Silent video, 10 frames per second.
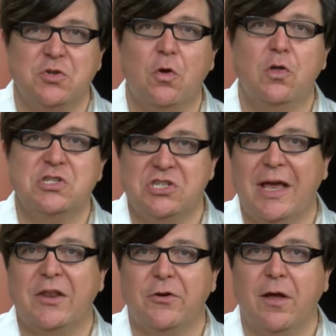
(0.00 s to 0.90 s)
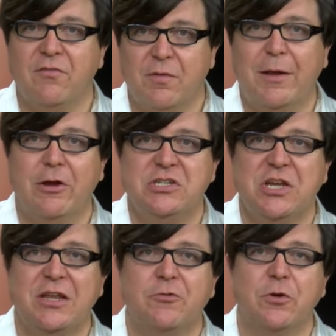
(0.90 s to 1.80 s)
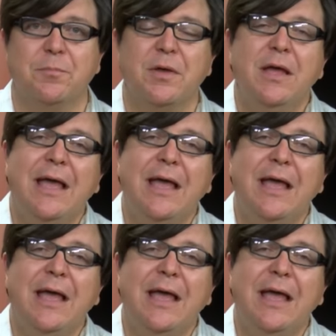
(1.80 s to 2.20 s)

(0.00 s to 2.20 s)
Joel Schneider of the Mary Jane Group,